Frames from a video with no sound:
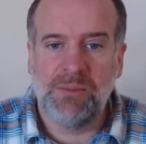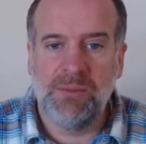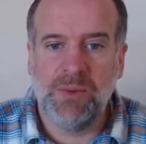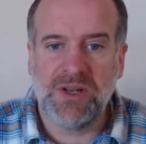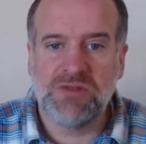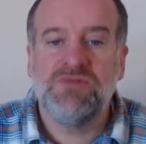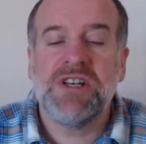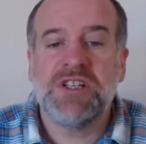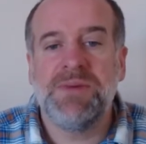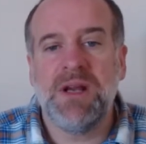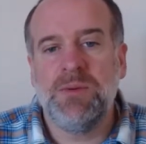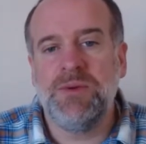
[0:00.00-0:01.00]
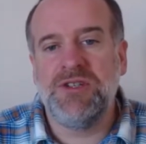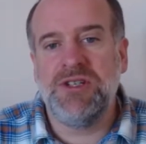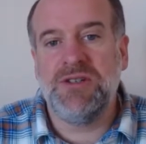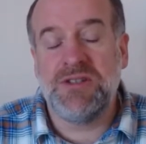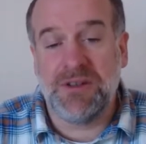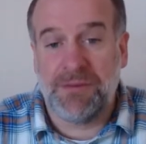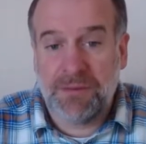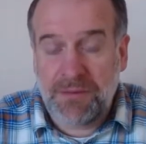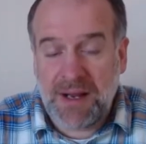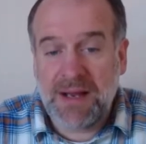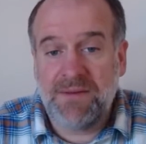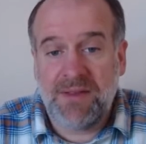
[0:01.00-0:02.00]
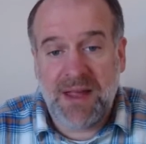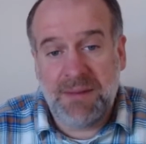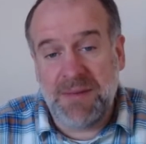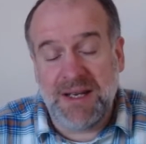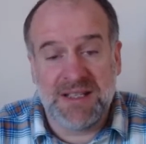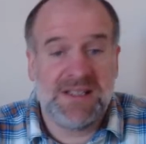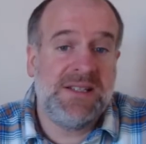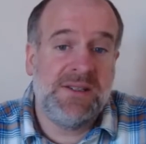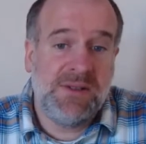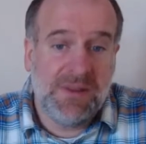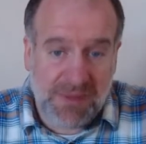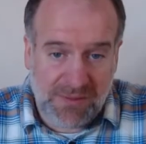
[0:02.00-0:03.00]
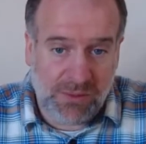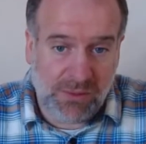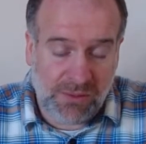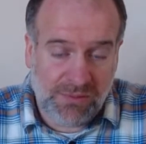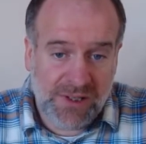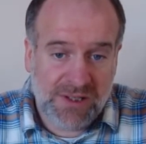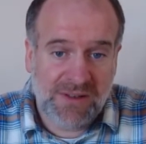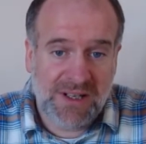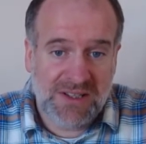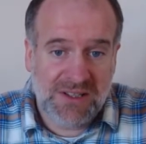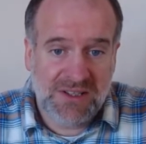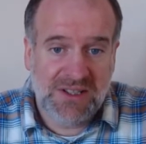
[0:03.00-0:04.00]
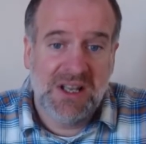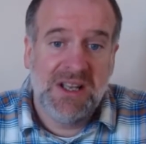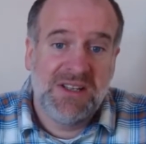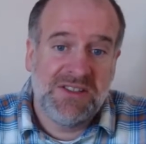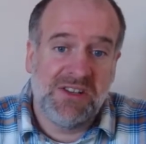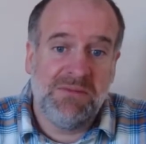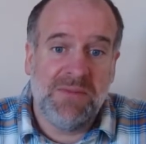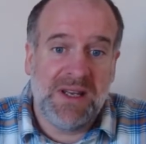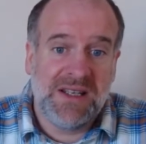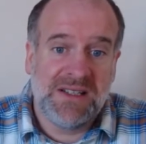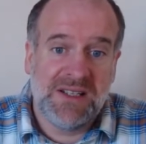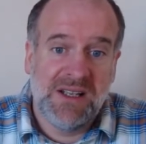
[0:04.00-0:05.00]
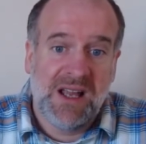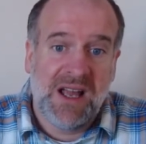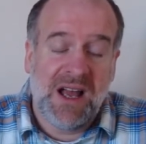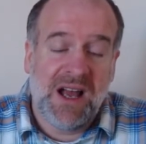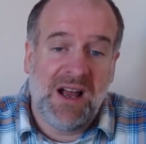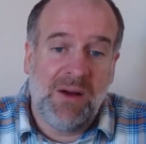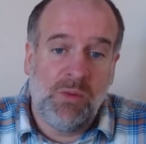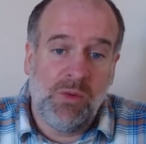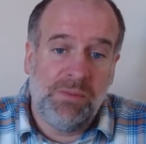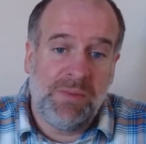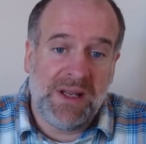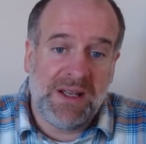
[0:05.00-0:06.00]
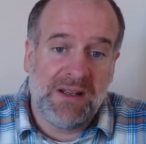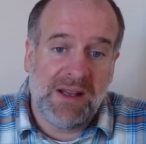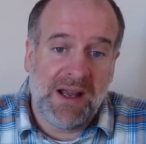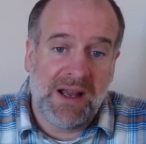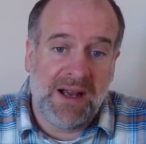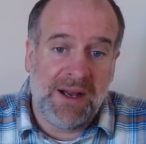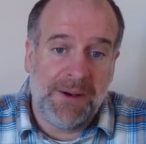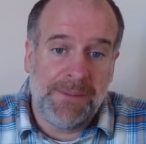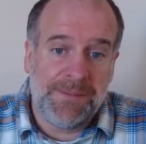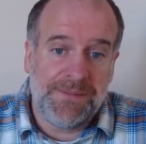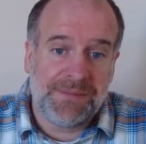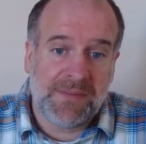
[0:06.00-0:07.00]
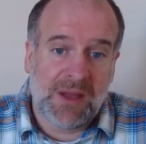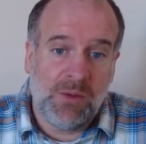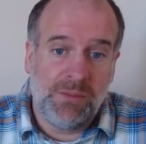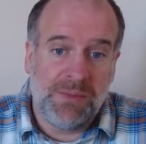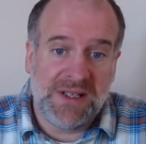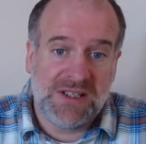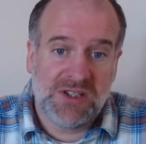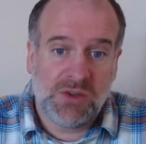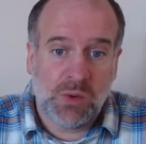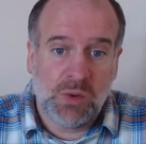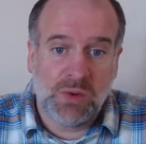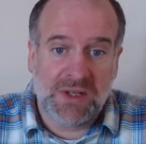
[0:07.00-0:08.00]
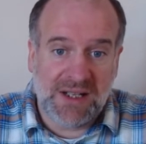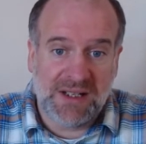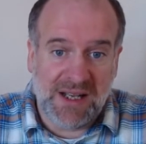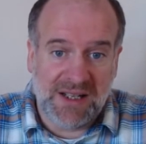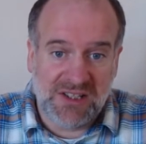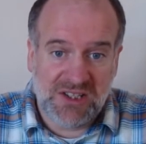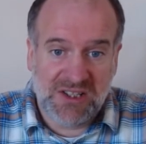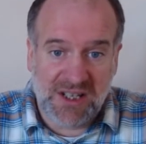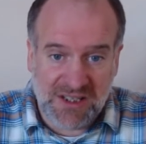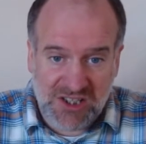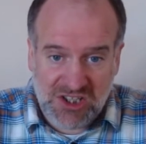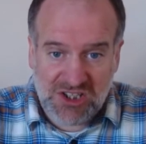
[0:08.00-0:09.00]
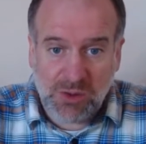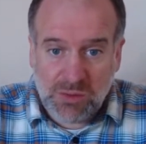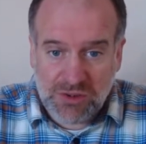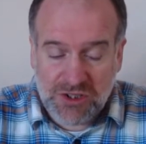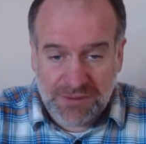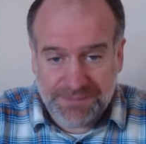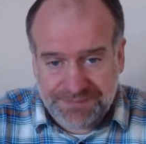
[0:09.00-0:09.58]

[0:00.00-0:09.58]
rich people would use to flavour their meats. This is before refrigerators, so meat would be stored in salt,